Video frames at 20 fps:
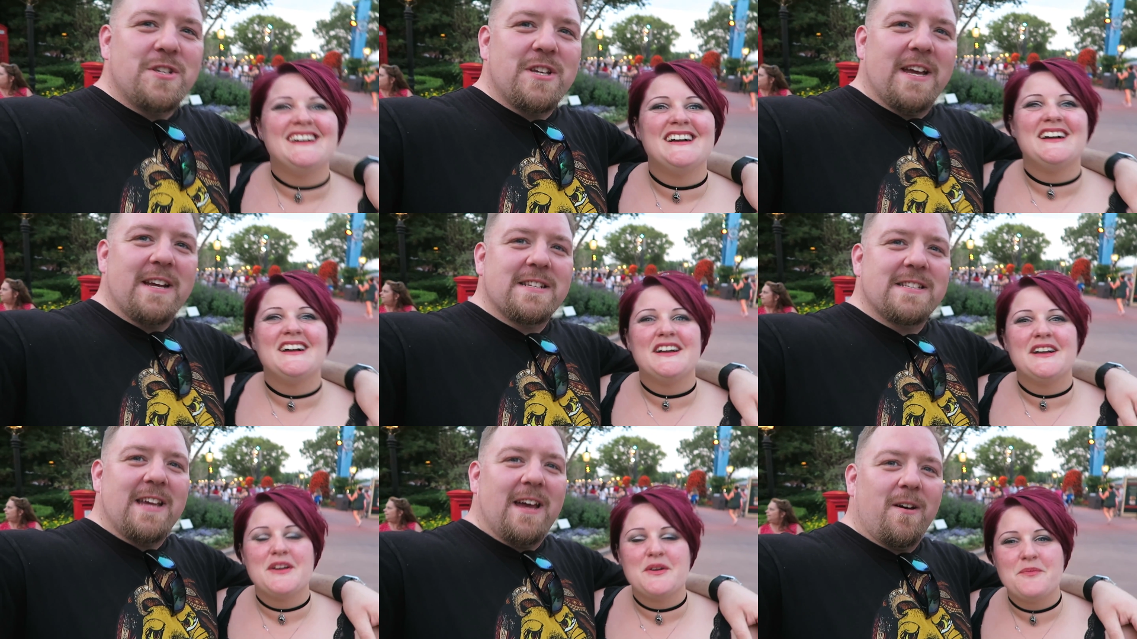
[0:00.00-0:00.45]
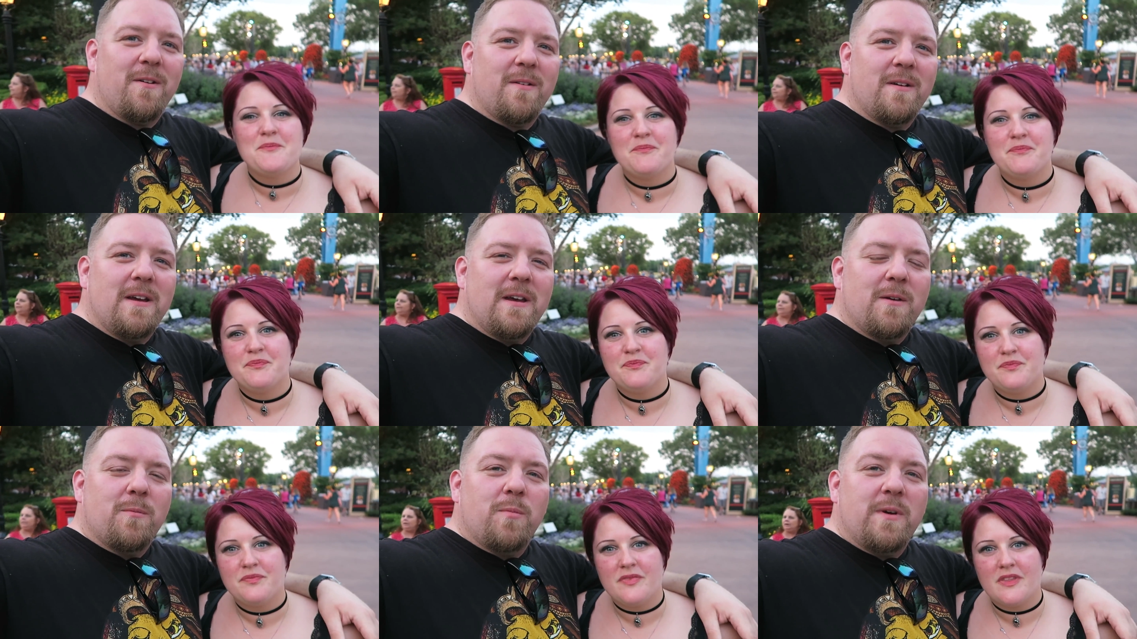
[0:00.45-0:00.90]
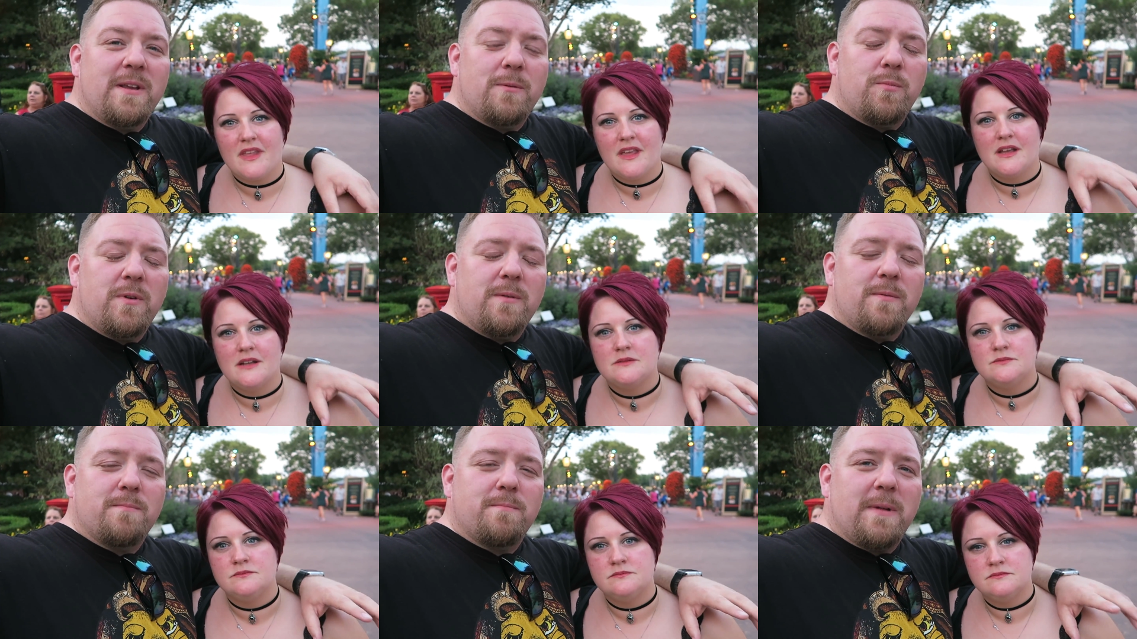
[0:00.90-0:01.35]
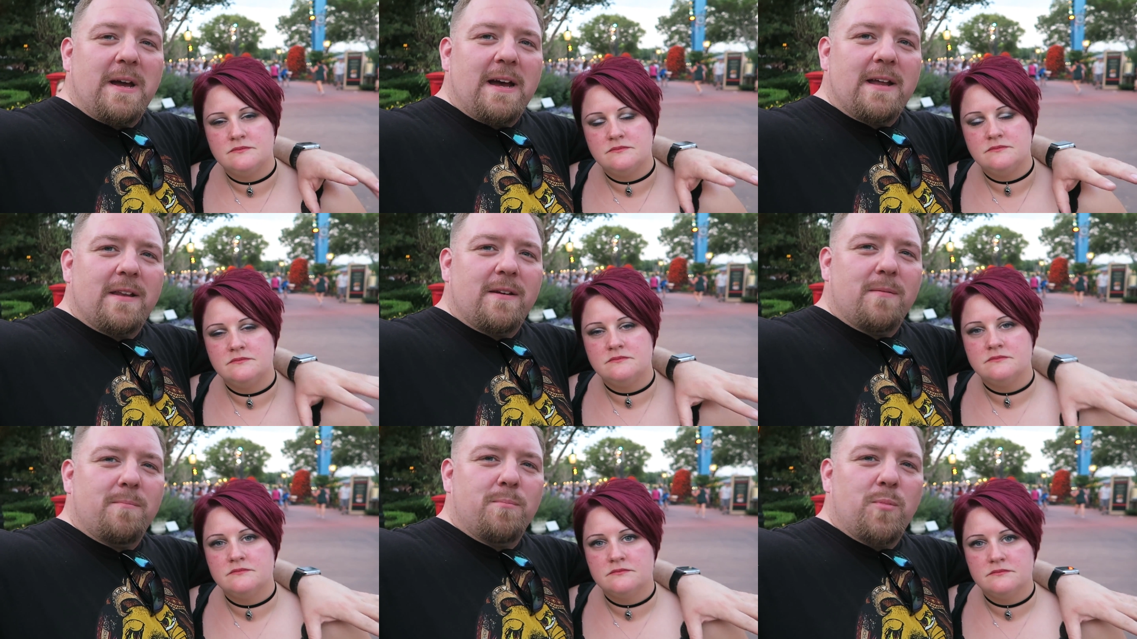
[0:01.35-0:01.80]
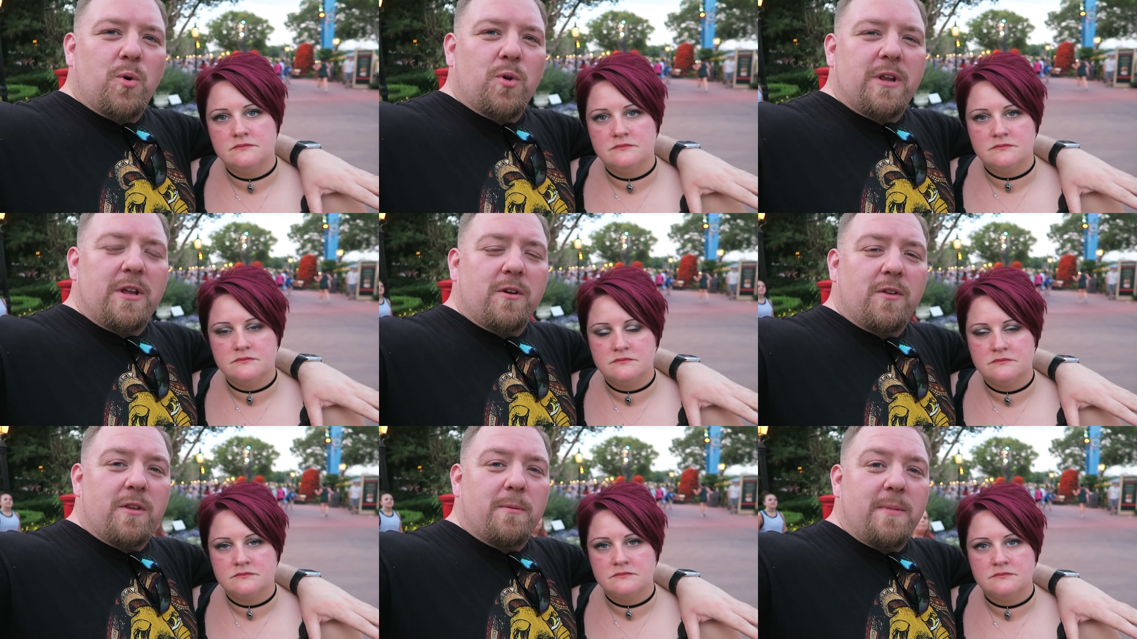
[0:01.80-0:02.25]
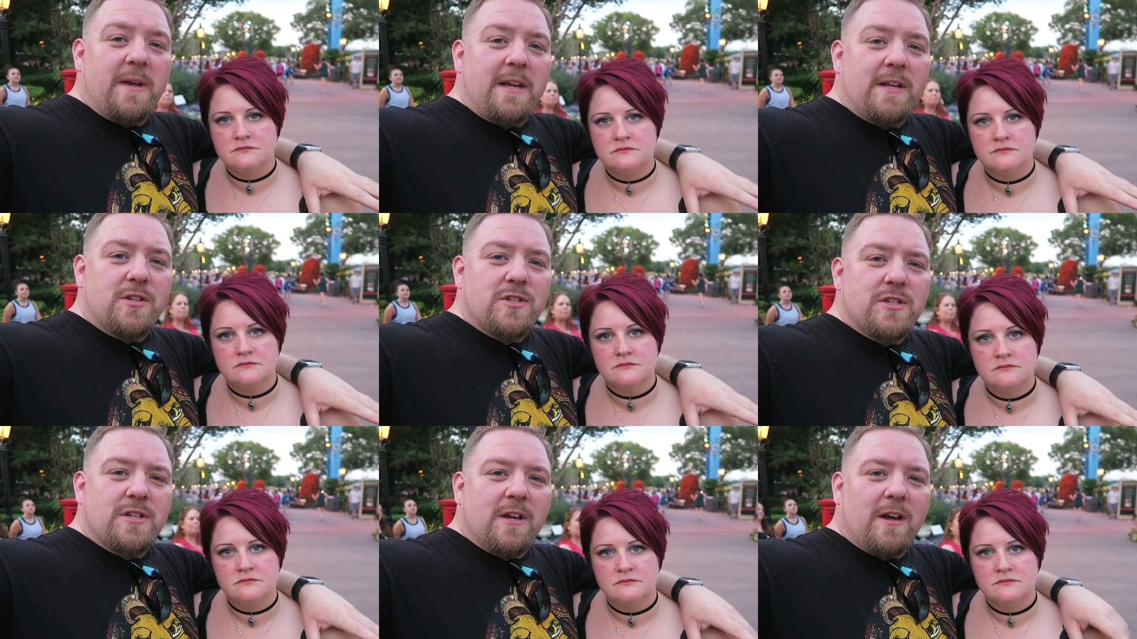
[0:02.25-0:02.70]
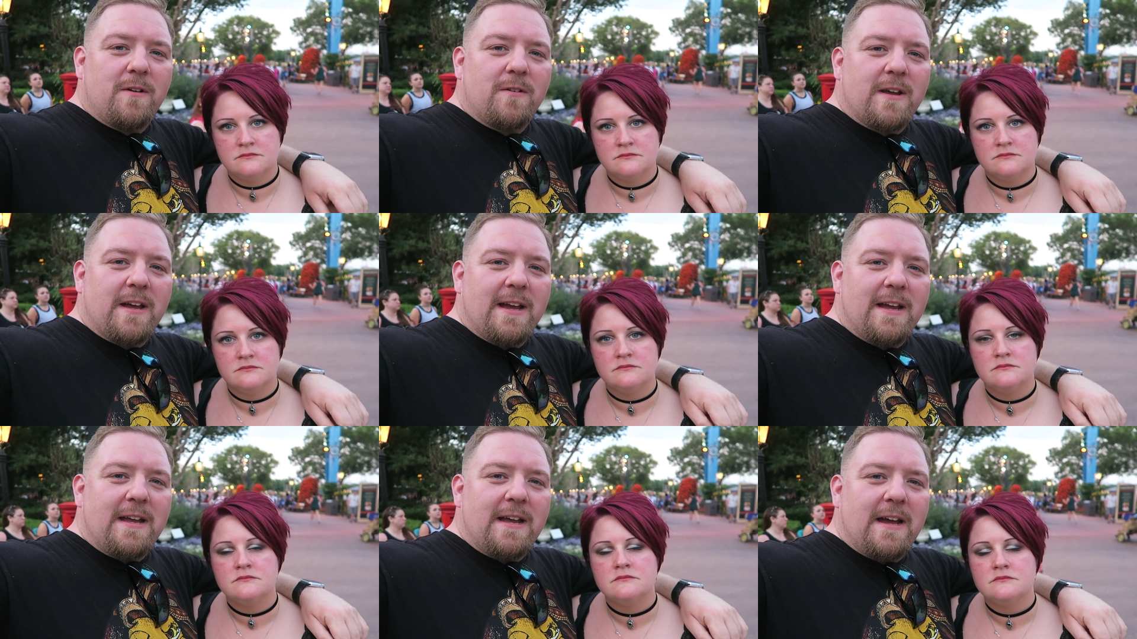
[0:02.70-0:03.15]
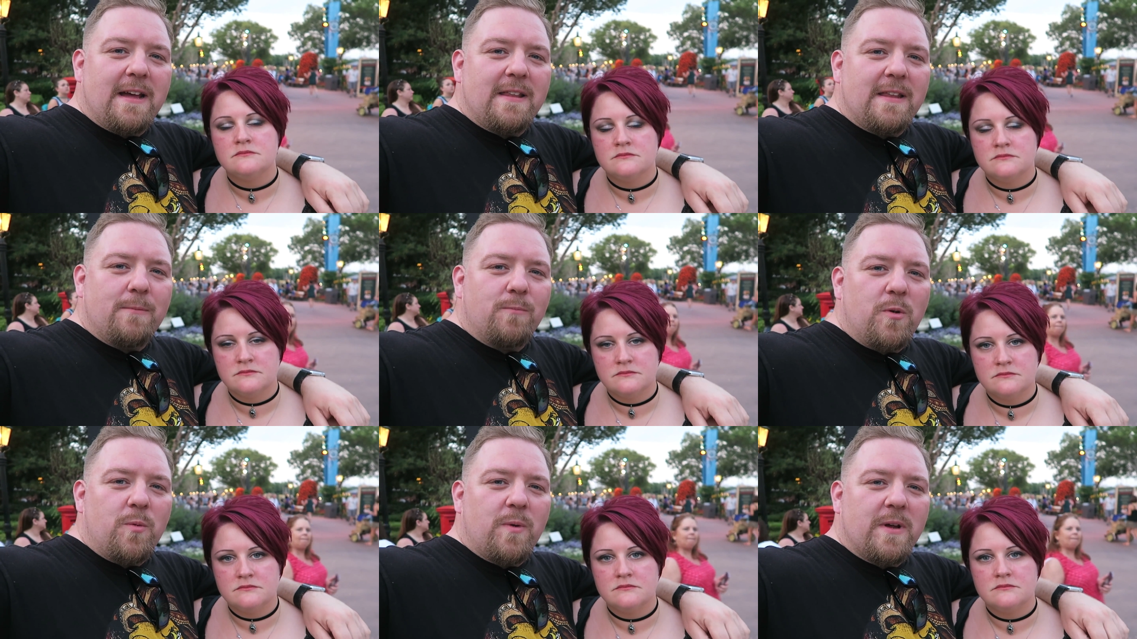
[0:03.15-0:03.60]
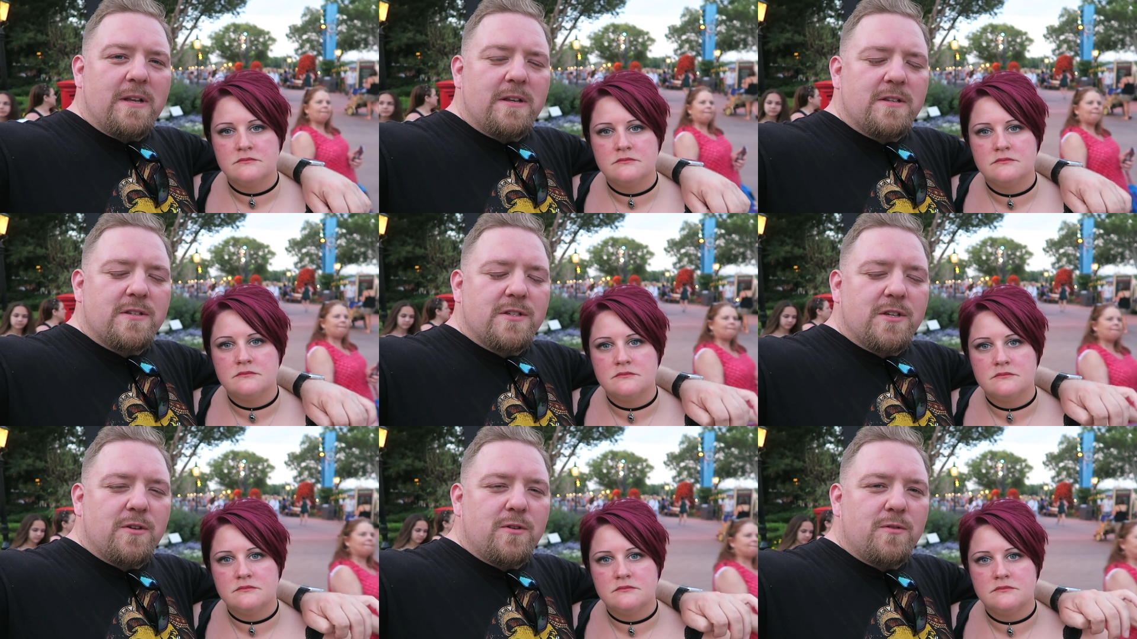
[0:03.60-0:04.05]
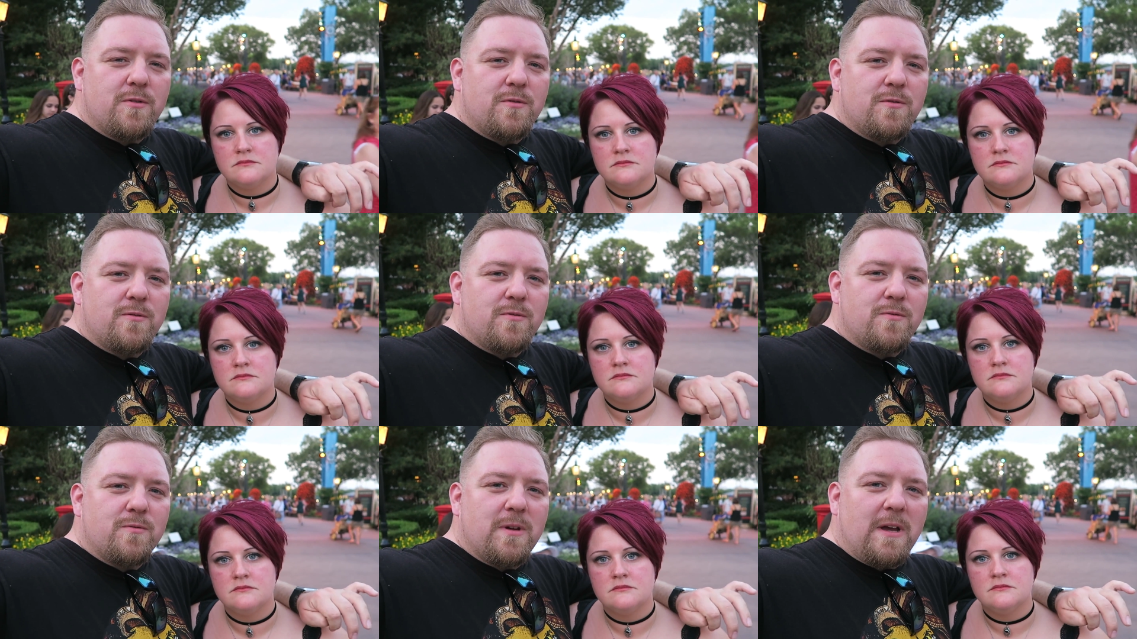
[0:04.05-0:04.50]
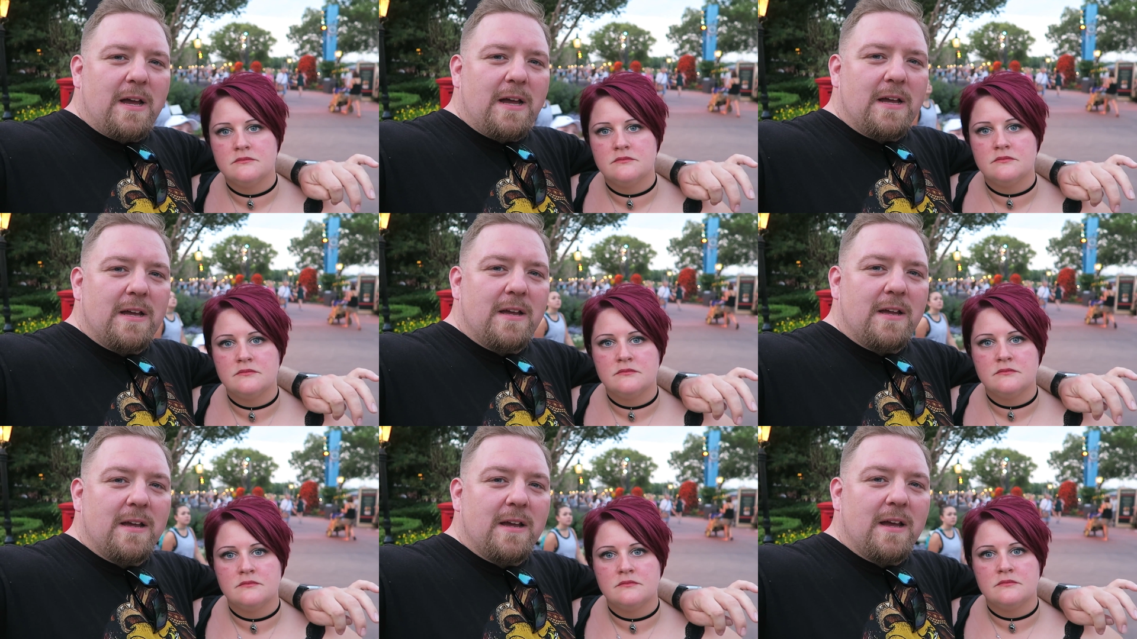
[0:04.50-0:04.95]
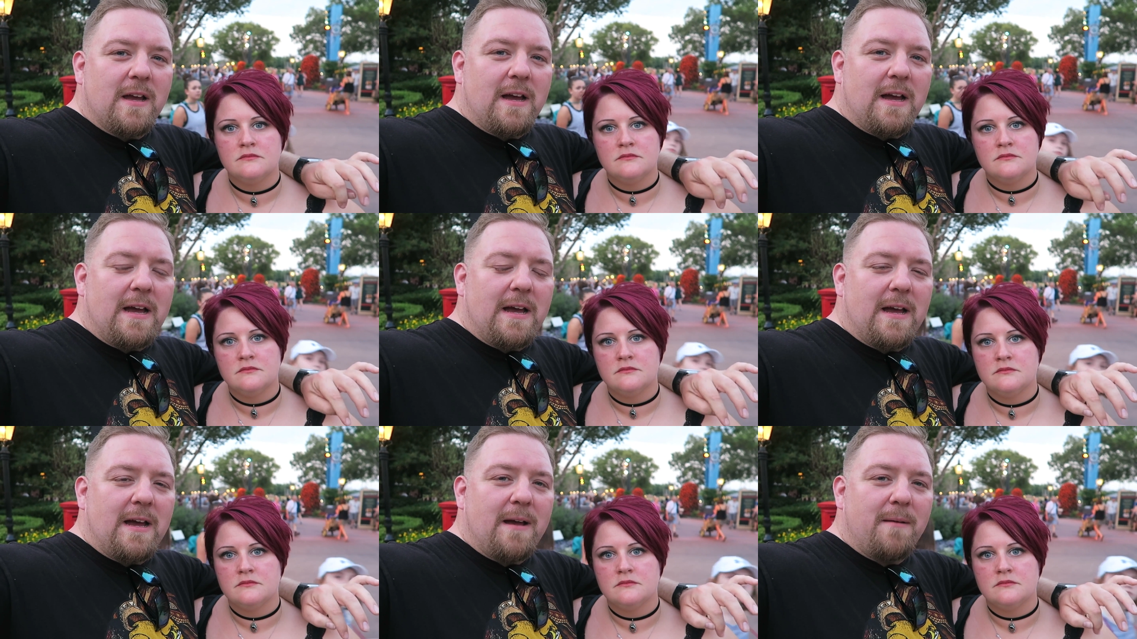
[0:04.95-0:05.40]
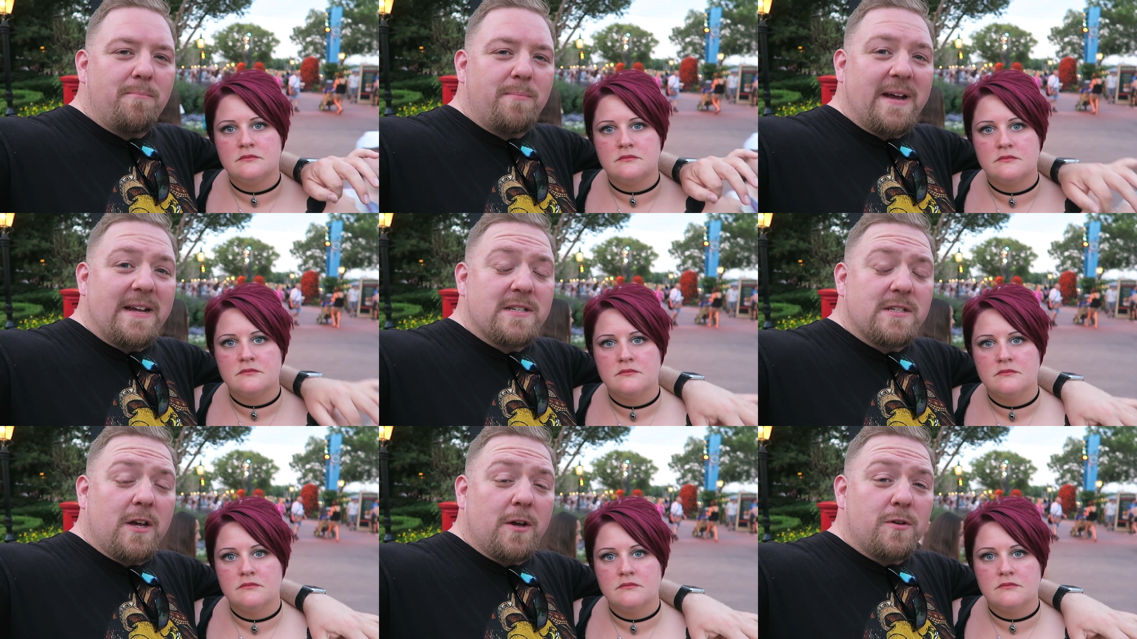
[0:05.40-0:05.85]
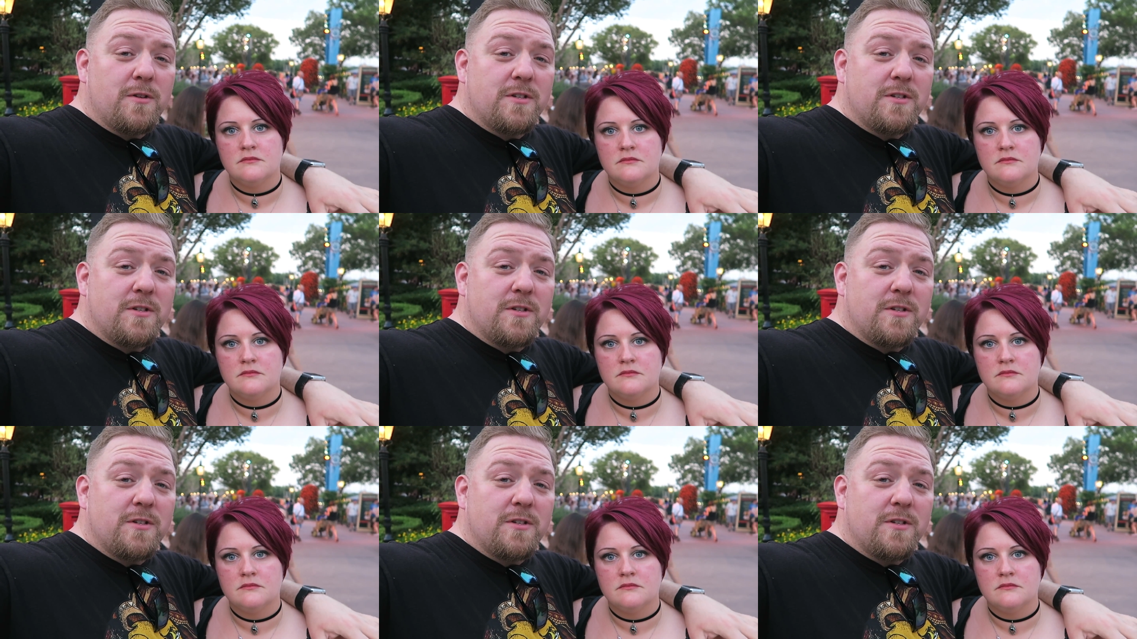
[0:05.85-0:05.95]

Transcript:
Speaker 1: we checked out. We, we had a morning on the beach, okay, and then we went to um, back to the